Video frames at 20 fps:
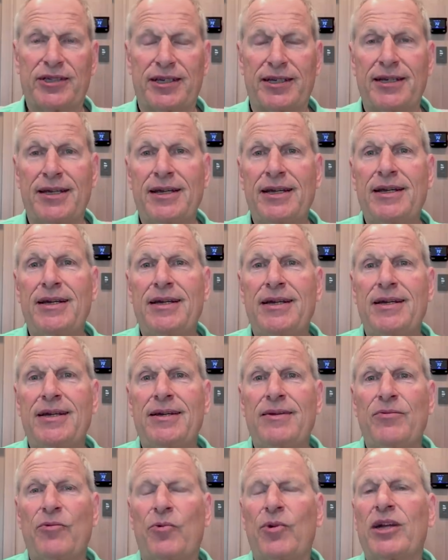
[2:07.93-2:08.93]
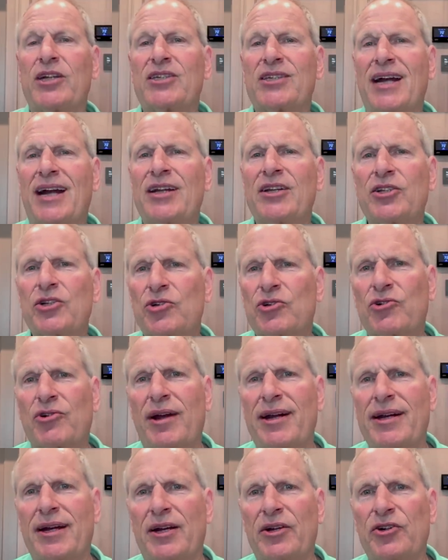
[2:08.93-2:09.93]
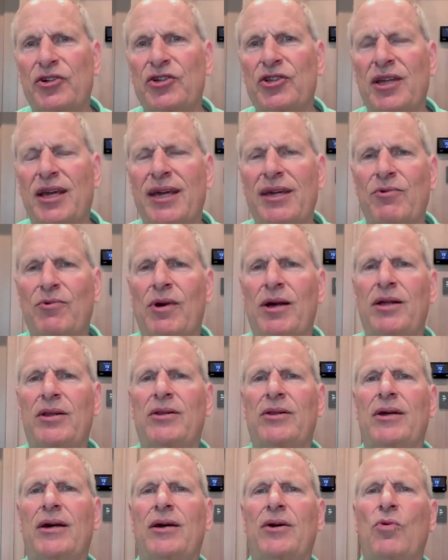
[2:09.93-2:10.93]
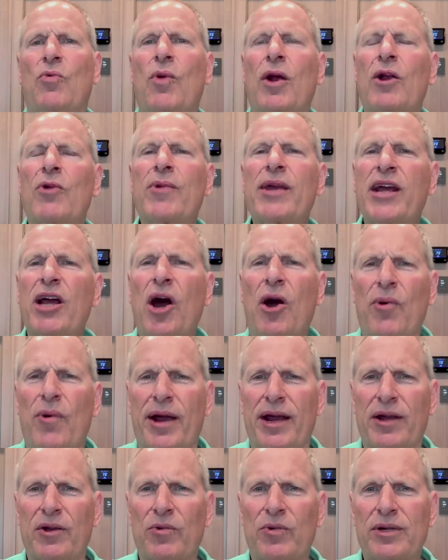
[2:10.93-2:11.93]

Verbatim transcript: And when I started to try to understand, well, uh, where are we going?